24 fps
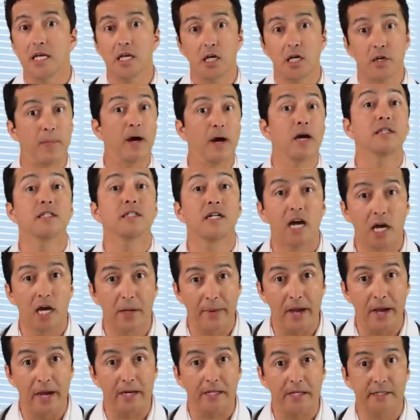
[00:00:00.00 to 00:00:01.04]
among
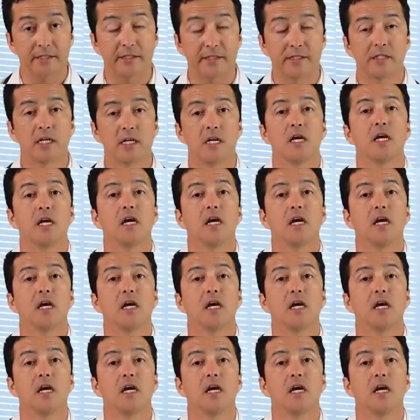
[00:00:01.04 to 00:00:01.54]
diabetics.